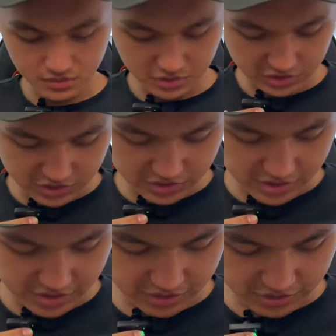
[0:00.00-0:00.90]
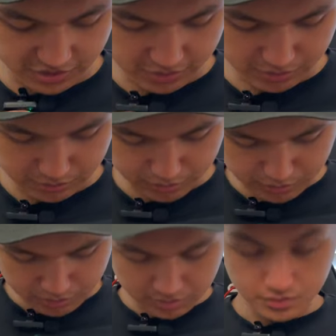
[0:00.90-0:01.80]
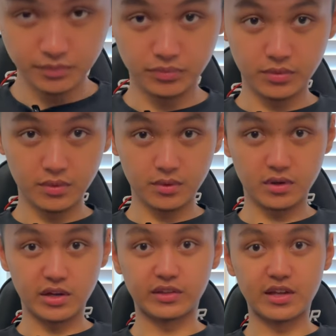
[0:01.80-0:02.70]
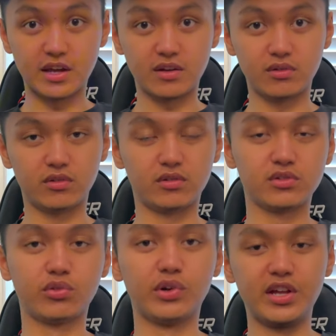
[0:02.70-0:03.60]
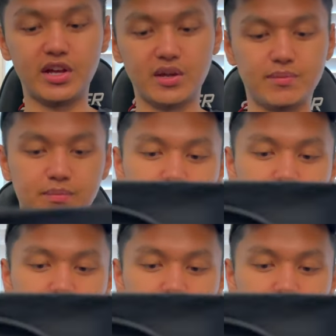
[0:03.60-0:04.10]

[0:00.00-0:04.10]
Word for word: This is nice. Got that 3M,